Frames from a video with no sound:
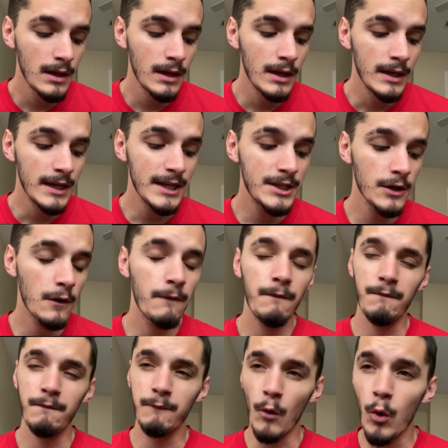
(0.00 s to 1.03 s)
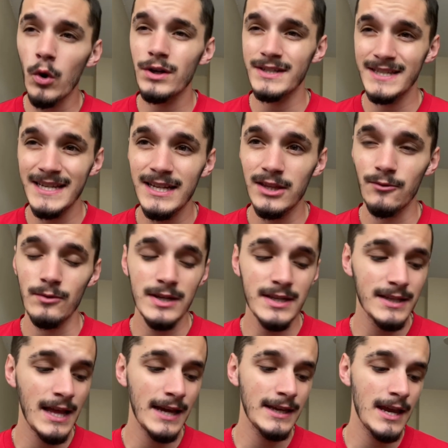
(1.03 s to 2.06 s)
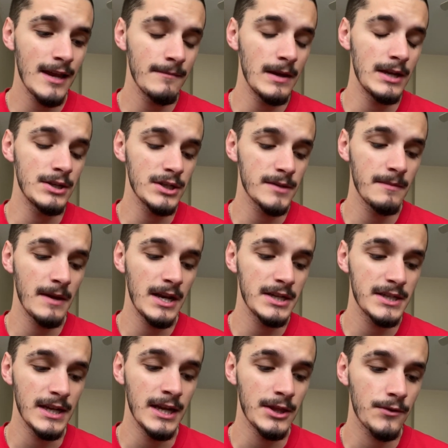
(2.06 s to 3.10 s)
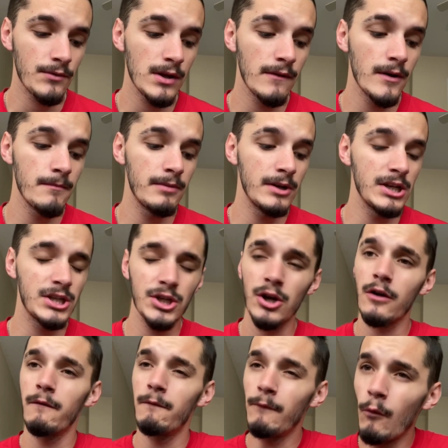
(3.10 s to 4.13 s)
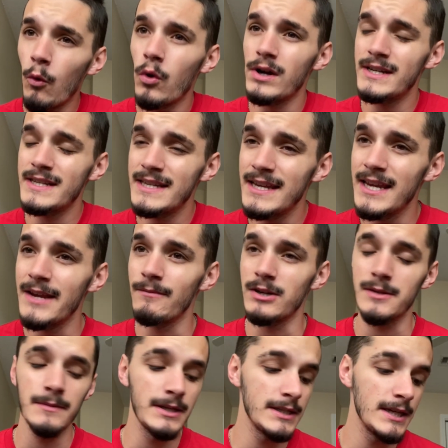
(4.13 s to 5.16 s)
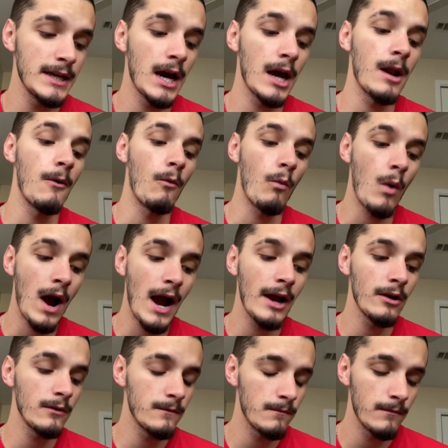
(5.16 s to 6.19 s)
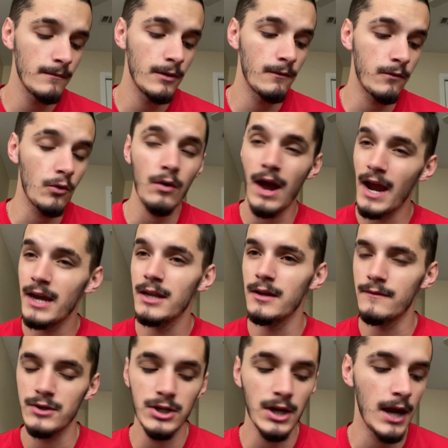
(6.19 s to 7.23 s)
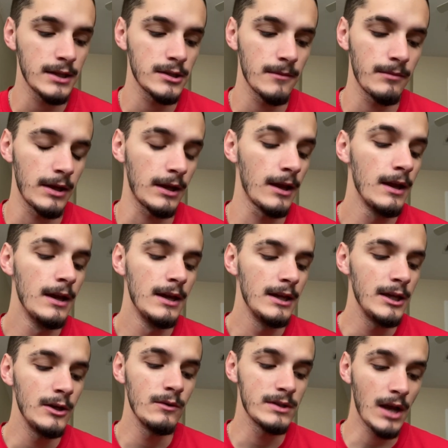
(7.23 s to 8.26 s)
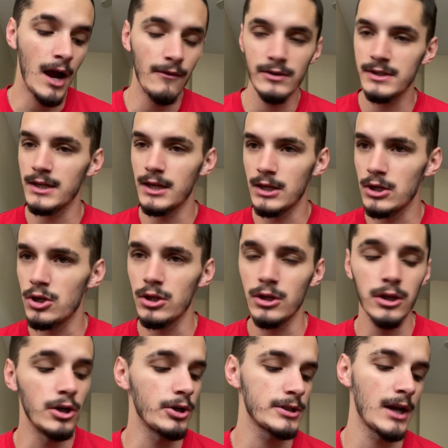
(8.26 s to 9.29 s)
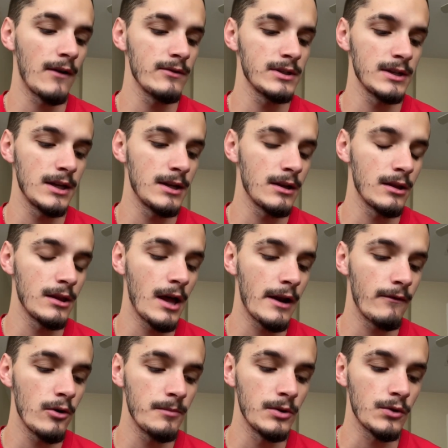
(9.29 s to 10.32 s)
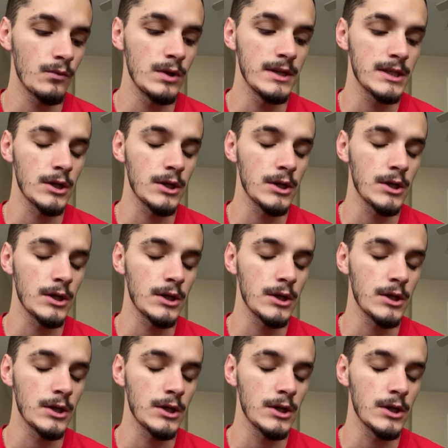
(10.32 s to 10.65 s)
He took 14 threes in that game and just managed to hit 3 of them, but he took 14, which means he got a wild variety of shots up. Like, he was obviously getting good looks, obviously getting a lot of open threes.